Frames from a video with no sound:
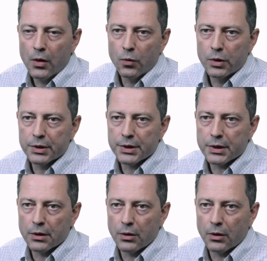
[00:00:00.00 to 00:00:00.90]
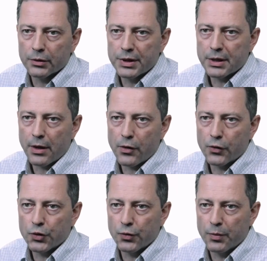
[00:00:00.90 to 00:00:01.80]
was uh, our
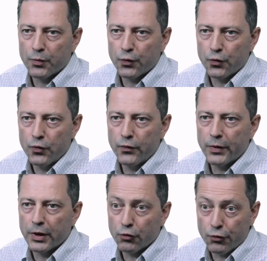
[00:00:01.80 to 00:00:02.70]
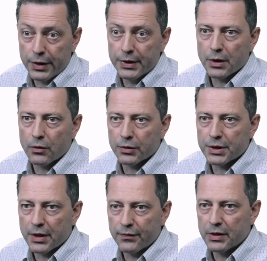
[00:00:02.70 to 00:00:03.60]
desire to improve, increase our
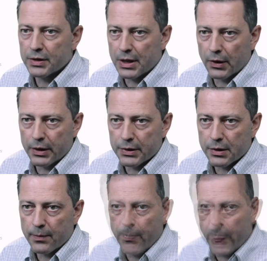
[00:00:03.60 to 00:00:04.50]
safety and soundness.